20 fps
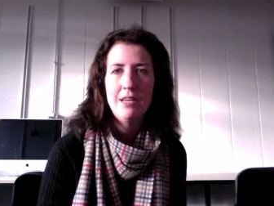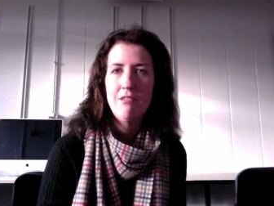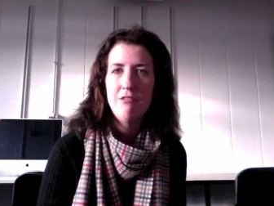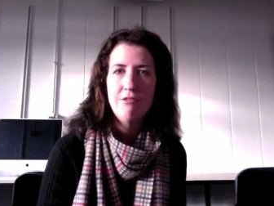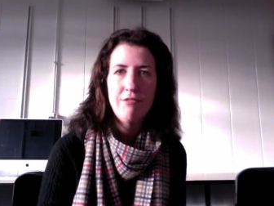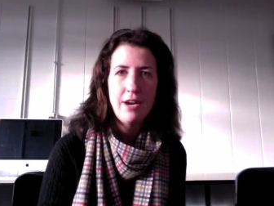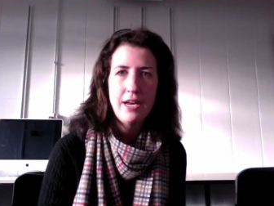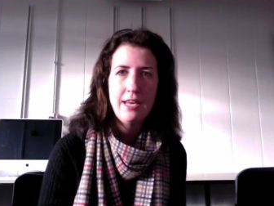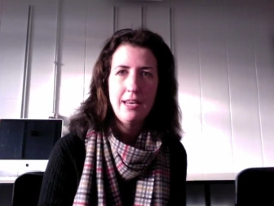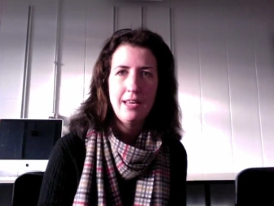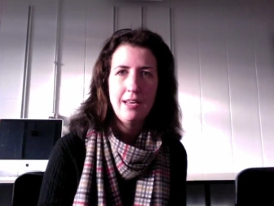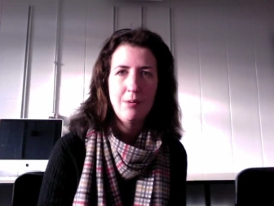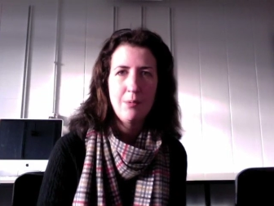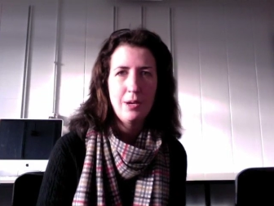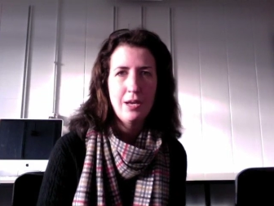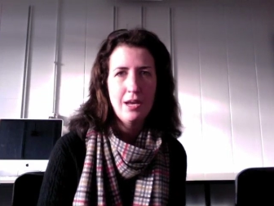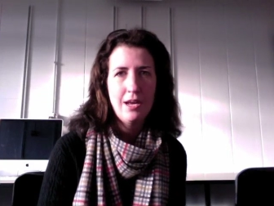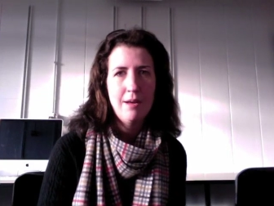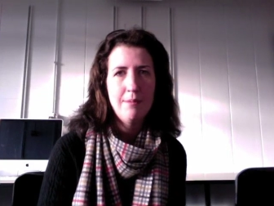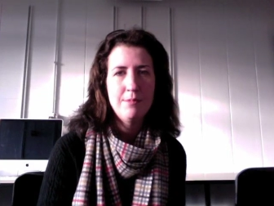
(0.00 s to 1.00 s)
and fighting when
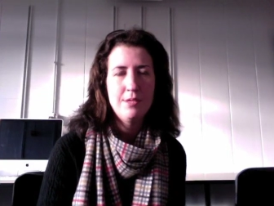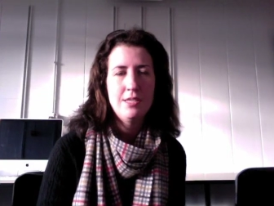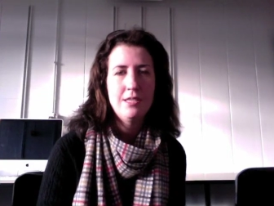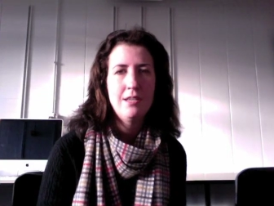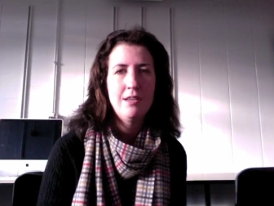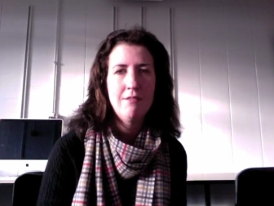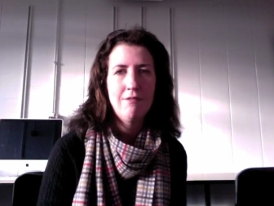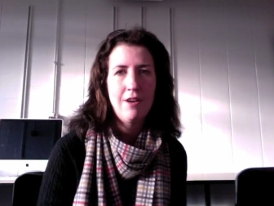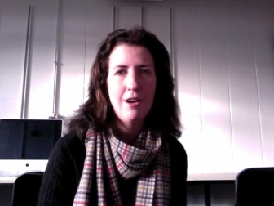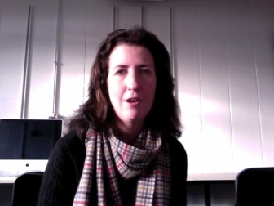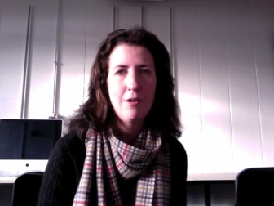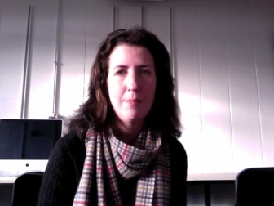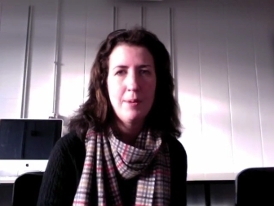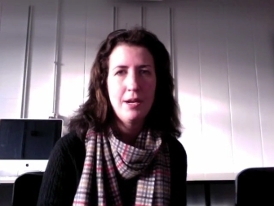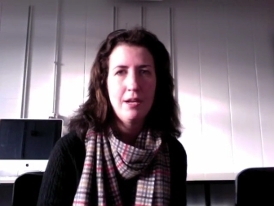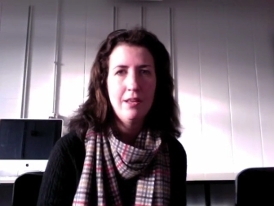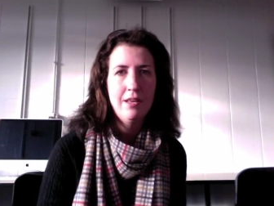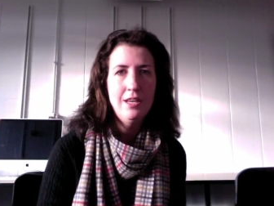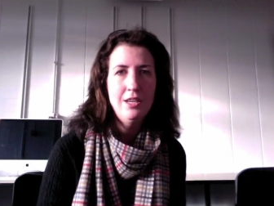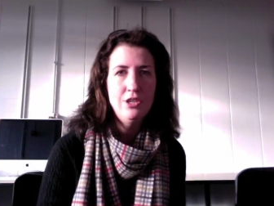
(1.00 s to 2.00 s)
it comes to
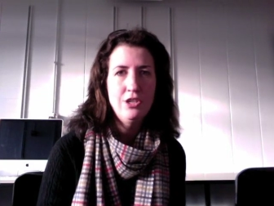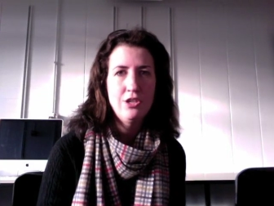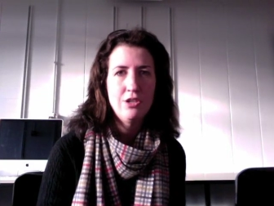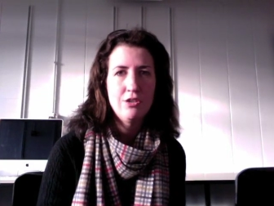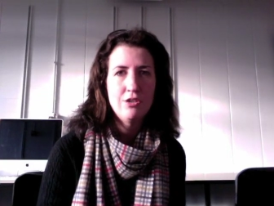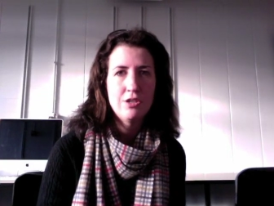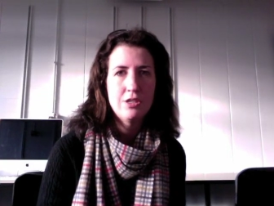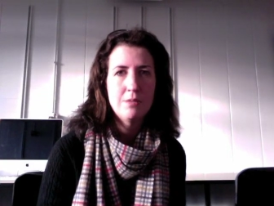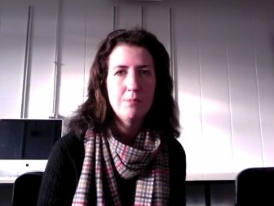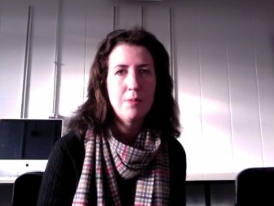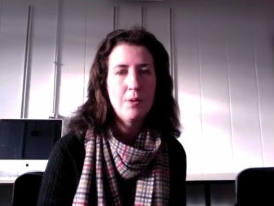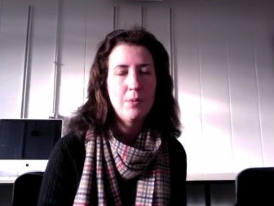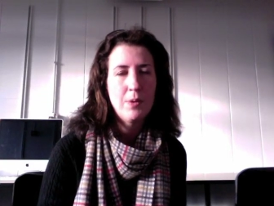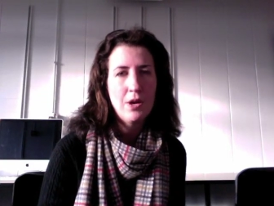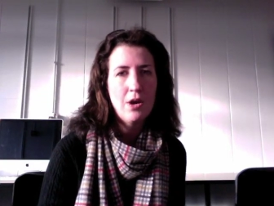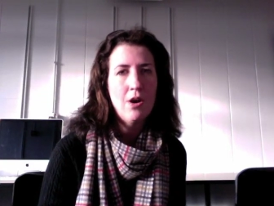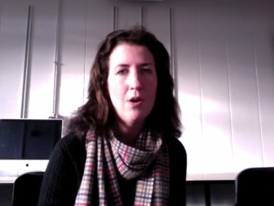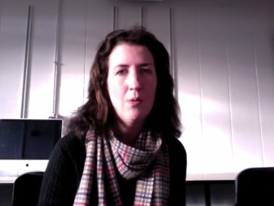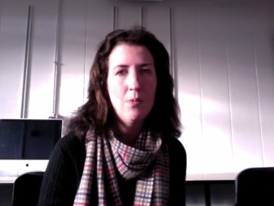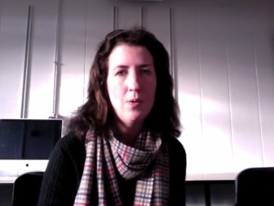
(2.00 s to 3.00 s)
environmental issues, but we
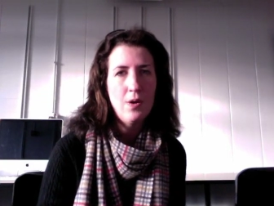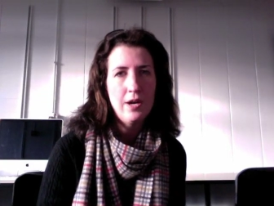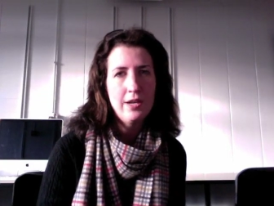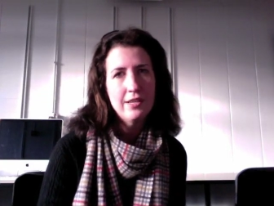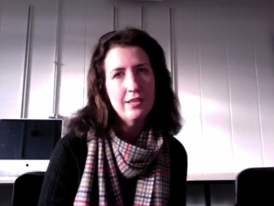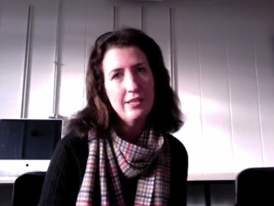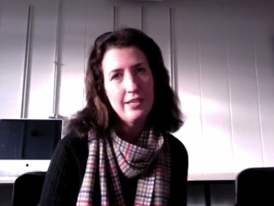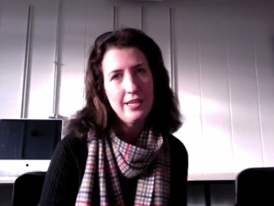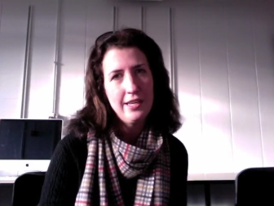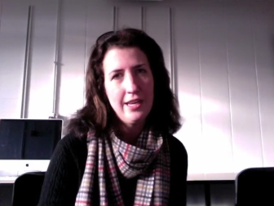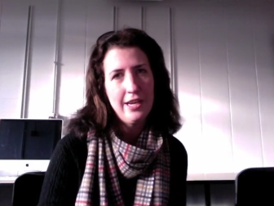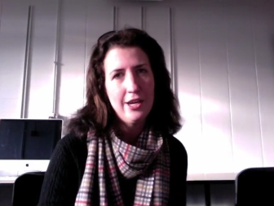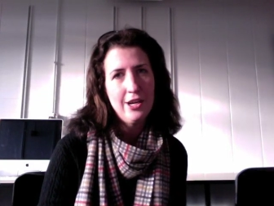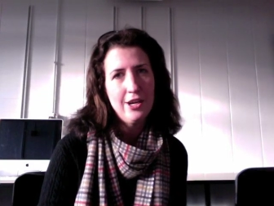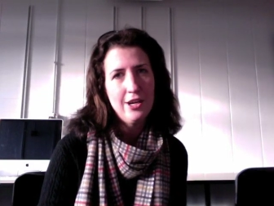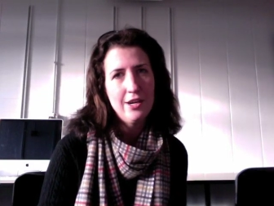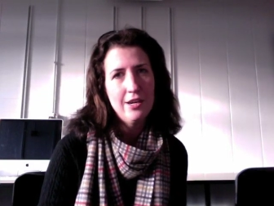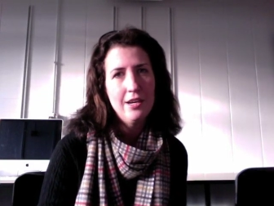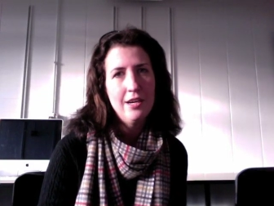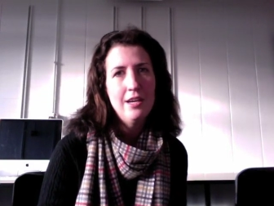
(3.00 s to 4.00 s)
all want clean
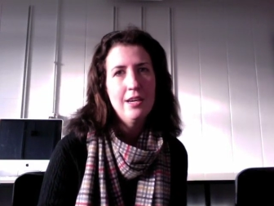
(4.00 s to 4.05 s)
air,